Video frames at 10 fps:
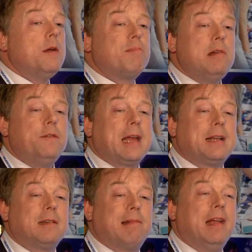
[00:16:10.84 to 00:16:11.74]
in the approved
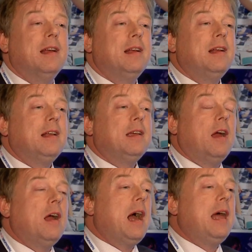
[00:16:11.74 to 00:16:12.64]
category?
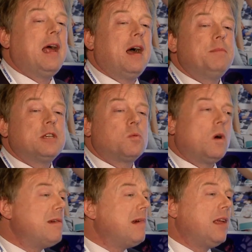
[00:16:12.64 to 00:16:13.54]
You know, and I'm just
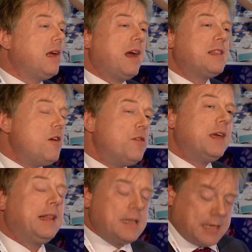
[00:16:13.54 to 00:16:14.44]
wondering, I don't
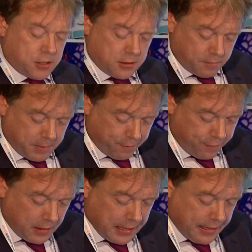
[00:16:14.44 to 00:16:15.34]
think these issues have been
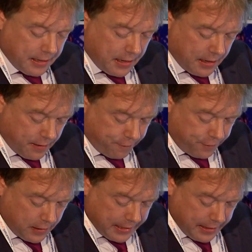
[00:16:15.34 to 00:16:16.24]
fully
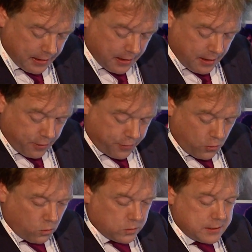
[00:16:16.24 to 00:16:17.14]

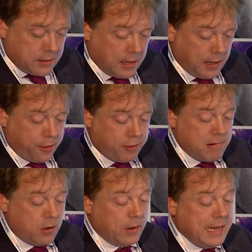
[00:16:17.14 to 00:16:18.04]
thought
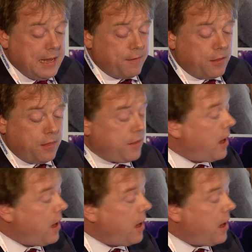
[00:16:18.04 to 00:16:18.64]
through, even